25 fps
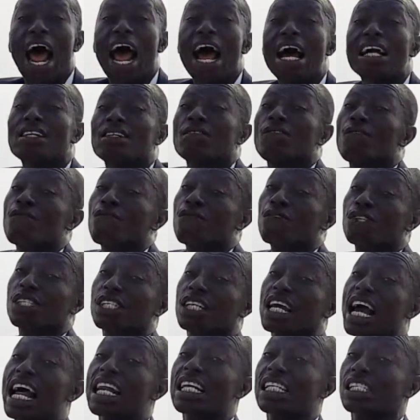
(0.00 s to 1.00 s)
and
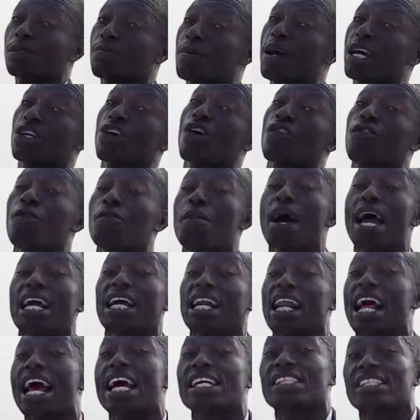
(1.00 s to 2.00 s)
physical inspection for my
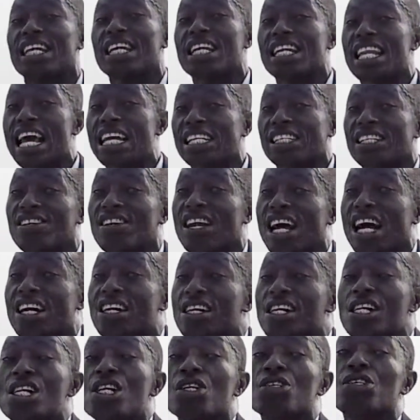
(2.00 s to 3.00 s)
clients in
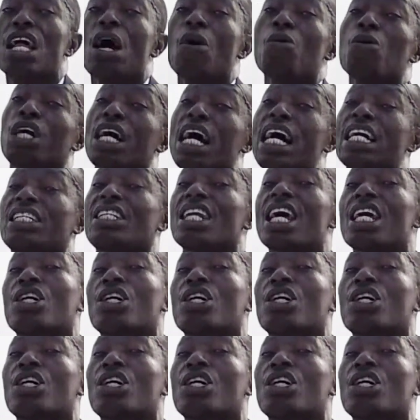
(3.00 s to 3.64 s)
Nigeria, so that we can